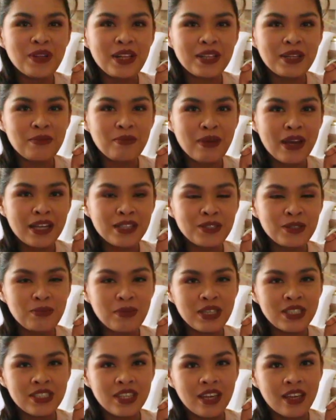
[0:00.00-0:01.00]
Welcome back to
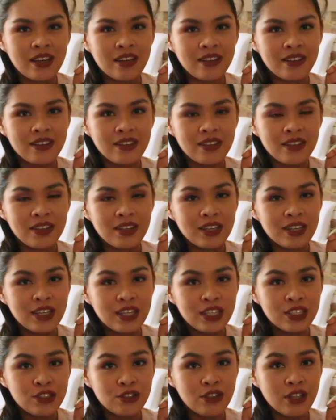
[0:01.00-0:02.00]
my channel.
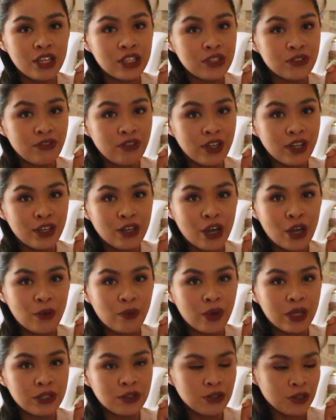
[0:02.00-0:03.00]
In today's video, I
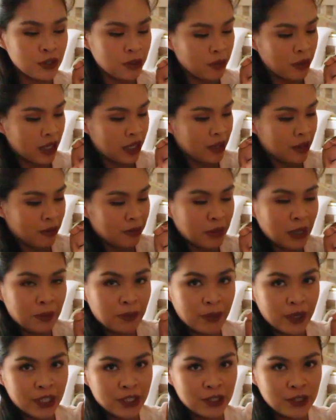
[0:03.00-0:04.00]
wanted to meet my
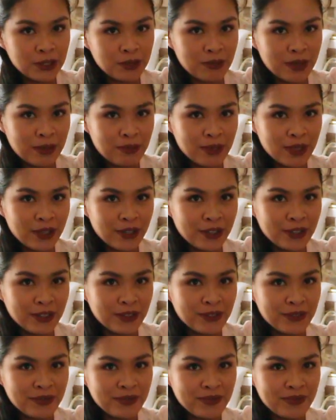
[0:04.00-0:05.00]
precious baby girl.